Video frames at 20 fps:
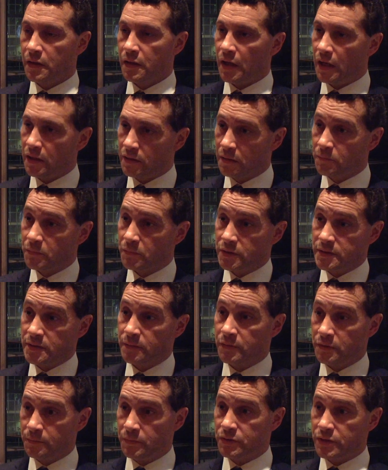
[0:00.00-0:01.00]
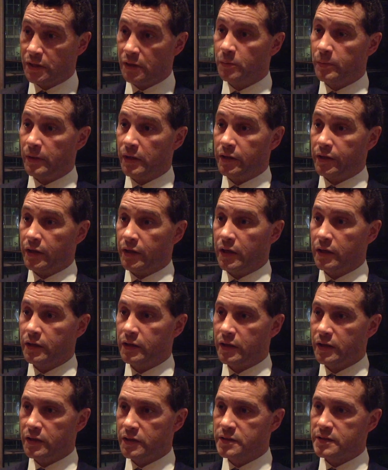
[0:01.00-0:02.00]
I think Mr. Michel Barnier
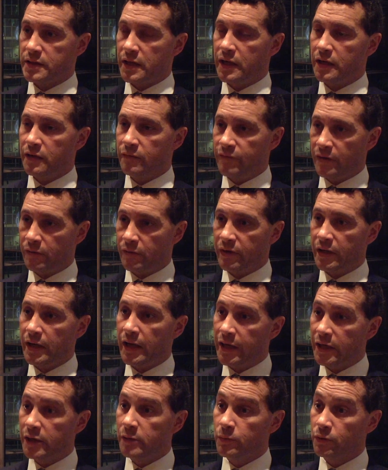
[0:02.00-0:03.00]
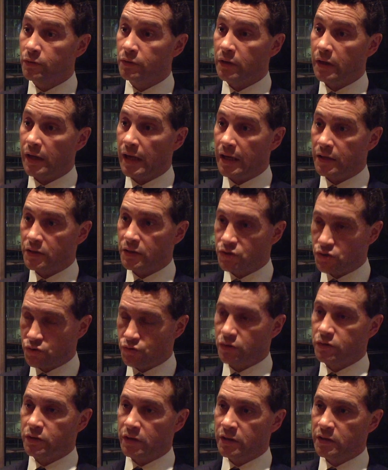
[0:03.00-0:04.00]
is a very able and
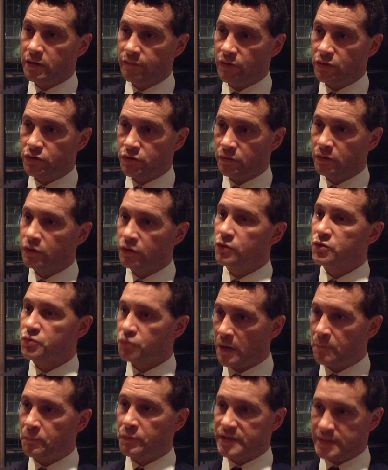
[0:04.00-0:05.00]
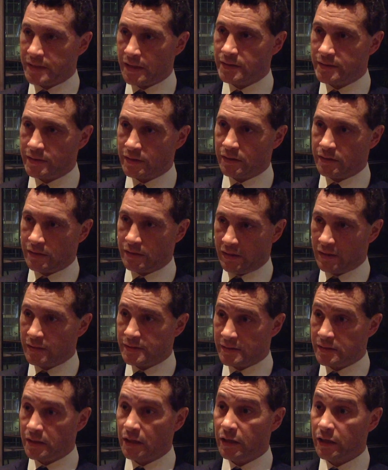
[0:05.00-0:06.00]
strong individual who's represented his
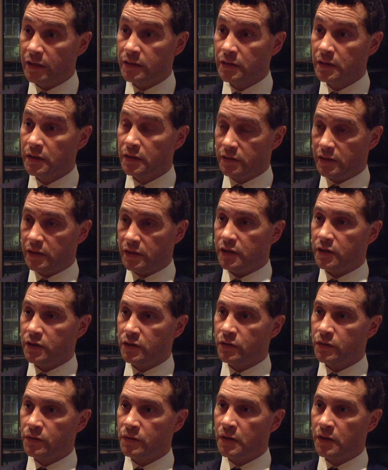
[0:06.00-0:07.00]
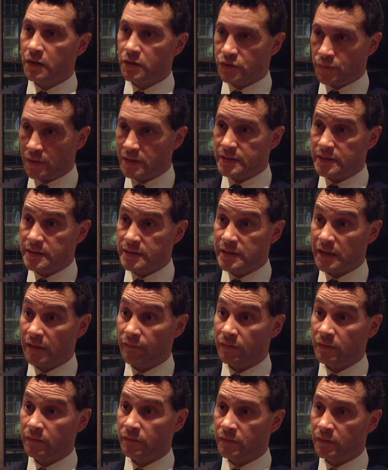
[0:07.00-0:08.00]
side, the EU
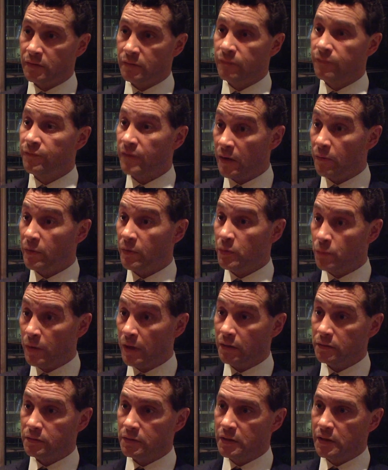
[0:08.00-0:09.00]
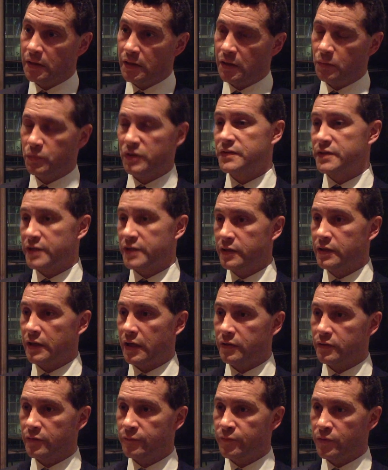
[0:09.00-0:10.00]
27, very well. We've seen that
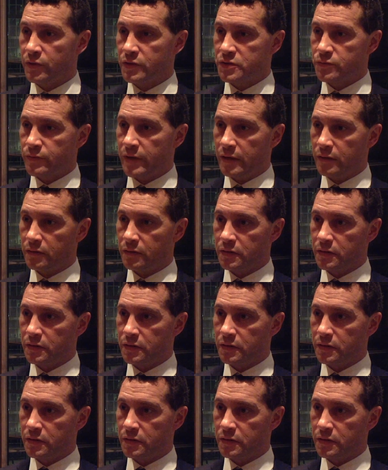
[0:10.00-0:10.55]
in the first round.